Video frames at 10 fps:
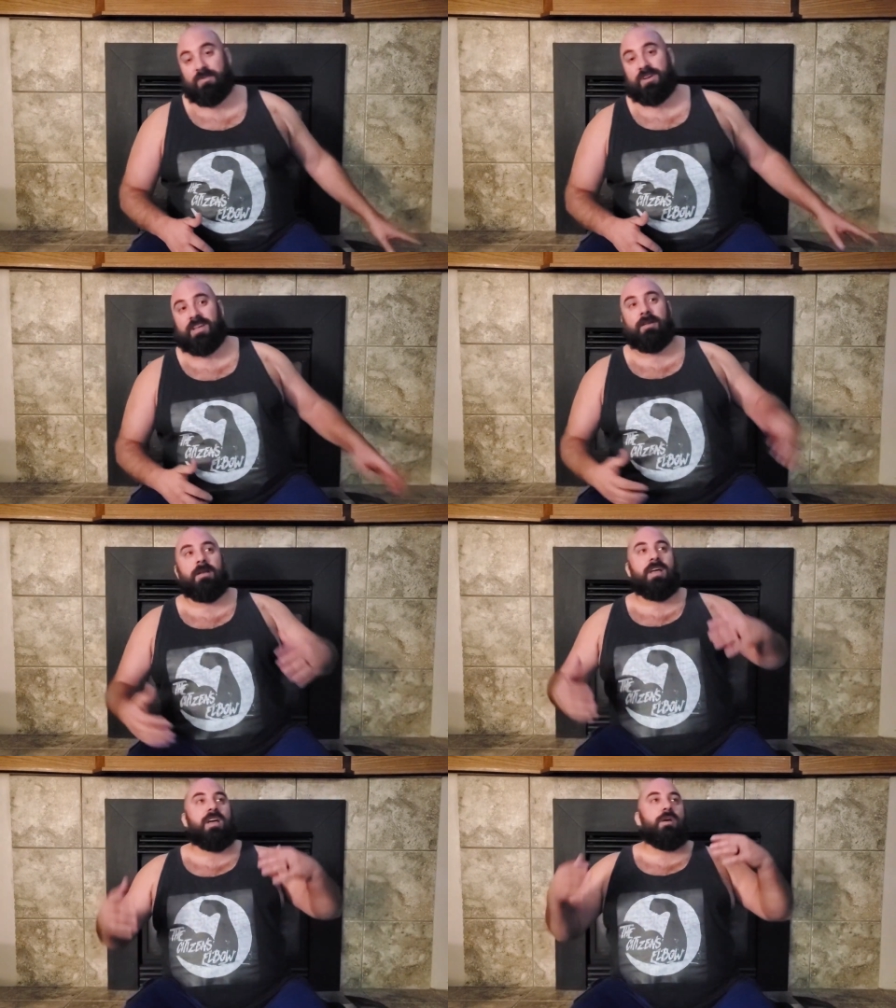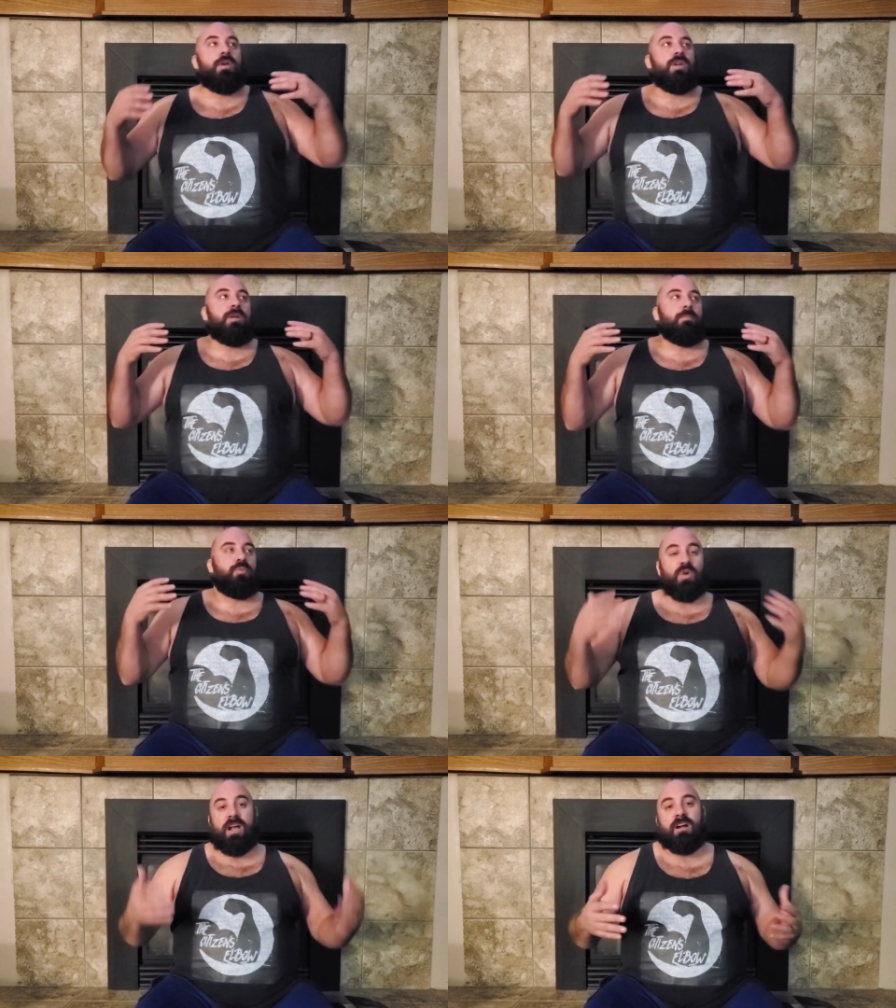the book.
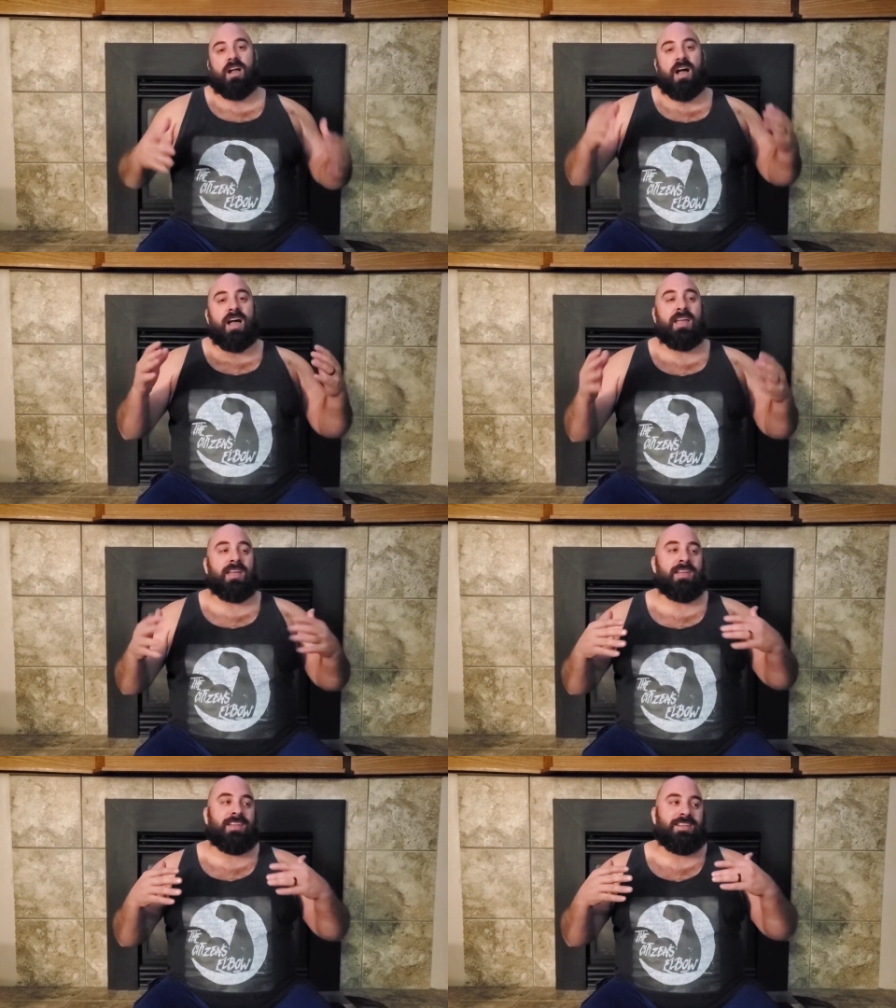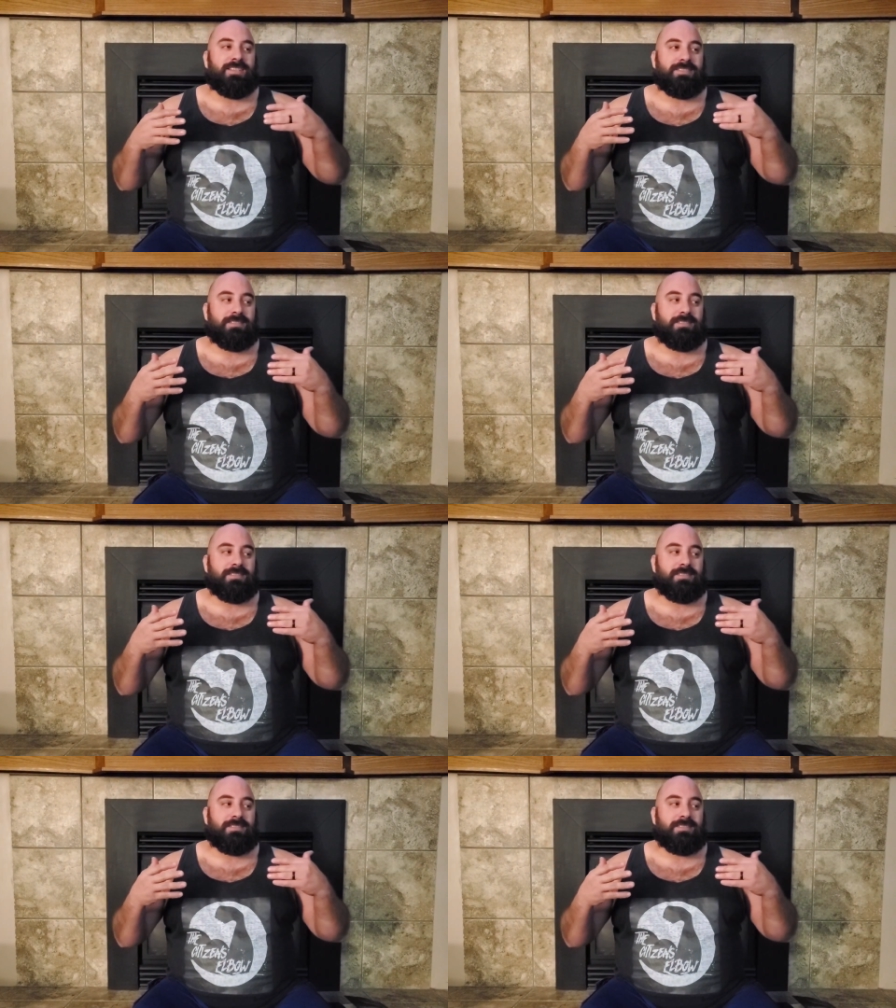Prayer. I,